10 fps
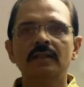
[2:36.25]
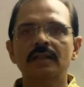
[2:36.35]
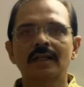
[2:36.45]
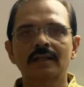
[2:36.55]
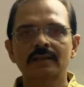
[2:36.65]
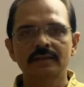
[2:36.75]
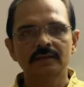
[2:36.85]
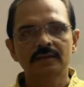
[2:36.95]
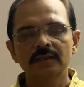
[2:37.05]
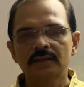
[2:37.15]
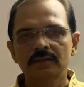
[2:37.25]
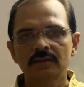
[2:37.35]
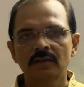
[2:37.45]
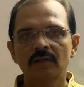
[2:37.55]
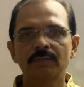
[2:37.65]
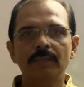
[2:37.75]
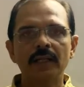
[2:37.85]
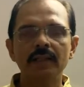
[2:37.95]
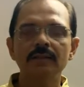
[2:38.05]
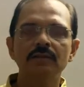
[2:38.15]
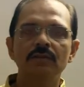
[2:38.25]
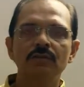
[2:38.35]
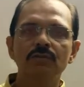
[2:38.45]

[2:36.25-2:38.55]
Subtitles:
characteristics of parents